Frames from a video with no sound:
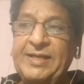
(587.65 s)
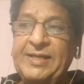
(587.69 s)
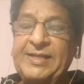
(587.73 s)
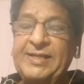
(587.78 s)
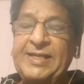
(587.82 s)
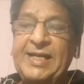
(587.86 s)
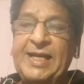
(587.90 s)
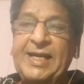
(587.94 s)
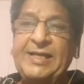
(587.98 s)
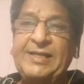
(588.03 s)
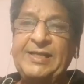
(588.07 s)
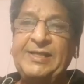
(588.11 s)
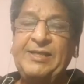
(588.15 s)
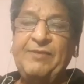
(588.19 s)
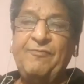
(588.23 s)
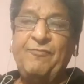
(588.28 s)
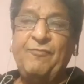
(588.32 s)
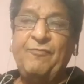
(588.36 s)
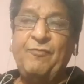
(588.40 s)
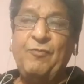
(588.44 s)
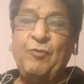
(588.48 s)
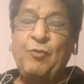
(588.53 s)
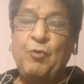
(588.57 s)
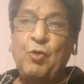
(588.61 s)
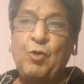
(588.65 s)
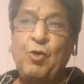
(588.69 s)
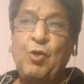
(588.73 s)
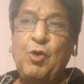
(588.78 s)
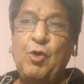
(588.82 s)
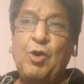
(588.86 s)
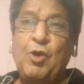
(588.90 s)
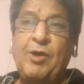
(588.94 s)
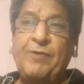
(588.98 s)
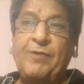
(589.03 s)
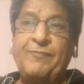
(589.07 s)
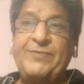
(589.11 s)
that the flow
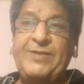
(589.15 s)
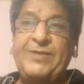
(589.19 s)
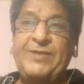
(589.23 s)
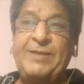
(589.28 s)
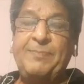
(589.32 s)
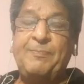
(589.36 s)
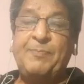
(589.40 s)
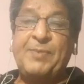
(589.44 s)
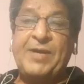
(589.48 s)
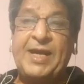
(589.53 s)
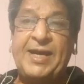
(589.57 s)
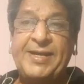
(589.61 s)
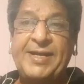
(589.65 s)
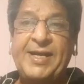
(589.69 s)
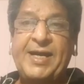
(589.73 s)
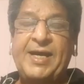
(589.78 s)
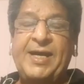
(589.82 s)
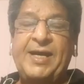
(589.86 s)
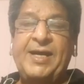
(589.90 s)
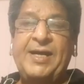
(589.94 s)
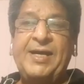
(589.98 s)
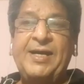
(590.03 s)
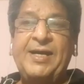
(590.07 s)
of the prana